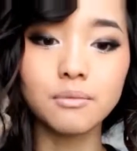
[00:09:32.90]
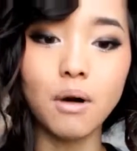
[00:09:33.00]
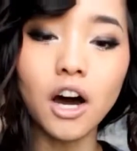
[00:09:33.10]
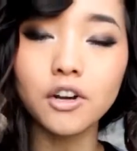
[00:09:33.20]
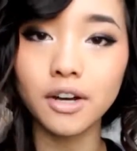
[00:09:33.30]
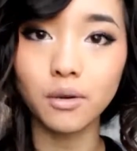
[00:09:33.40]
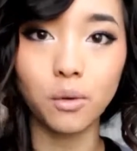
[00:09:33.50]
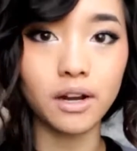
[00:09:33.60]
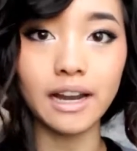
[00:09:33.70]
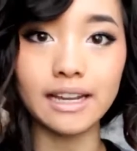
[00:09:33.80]
moderate
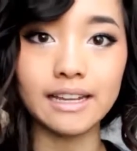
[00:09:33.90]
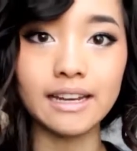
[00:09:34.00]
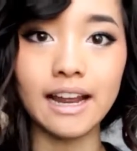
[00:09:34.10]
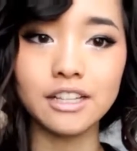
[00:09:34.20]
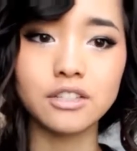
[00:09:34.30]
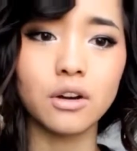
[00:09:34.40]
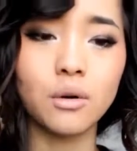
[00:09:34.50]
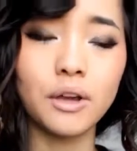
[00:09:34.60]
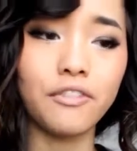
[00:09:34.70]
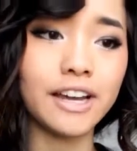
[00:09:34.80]
what I eat. And
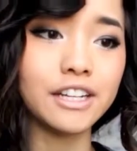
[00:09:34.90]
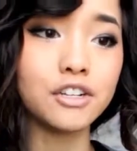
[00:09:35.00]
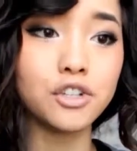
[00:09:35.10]
so if I eat a